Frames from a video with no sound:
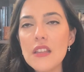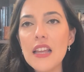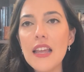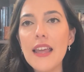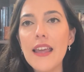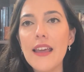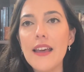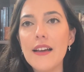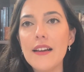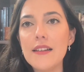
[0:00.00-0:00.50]

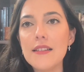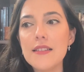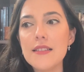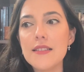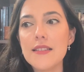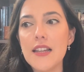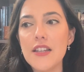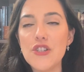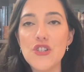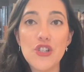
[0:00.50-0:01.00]
and
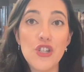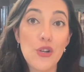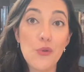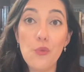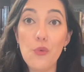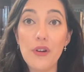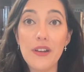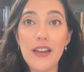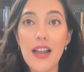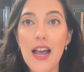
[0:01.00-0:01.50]
that she
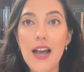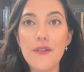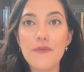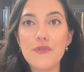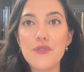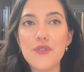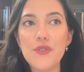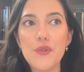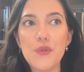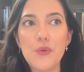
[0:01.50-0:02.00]
wouldn't
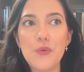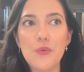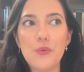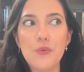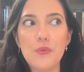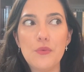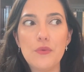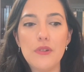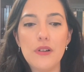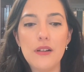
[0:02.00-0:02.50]
have
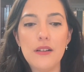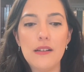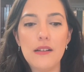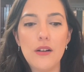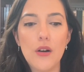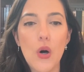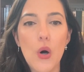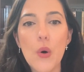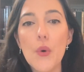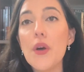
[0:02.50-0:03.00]
to
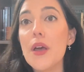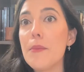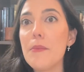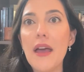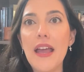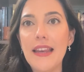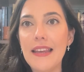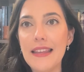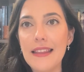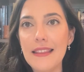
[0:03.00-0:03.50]
owe him
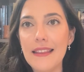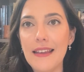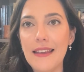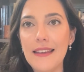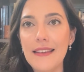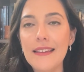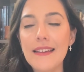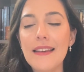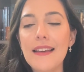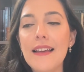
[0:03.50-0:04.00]

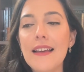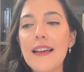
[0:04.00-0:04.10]
anything.